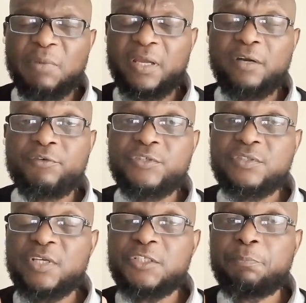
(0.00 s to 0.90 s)
Market
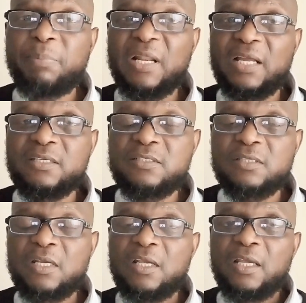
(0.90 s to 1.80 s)
research
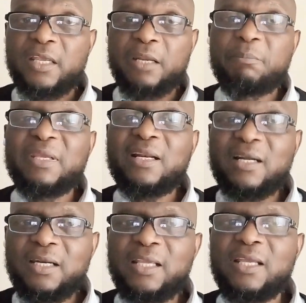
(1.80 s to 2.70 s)
plans can be
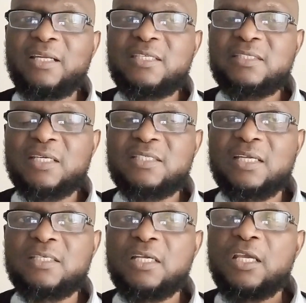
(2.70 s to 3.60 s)
clearly
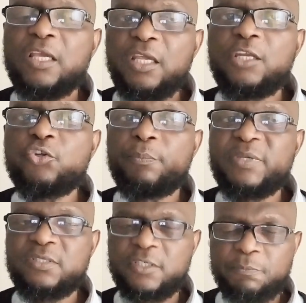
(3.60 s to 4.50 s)
stated in your
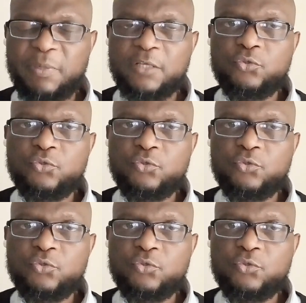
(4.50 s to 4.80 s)
business plan.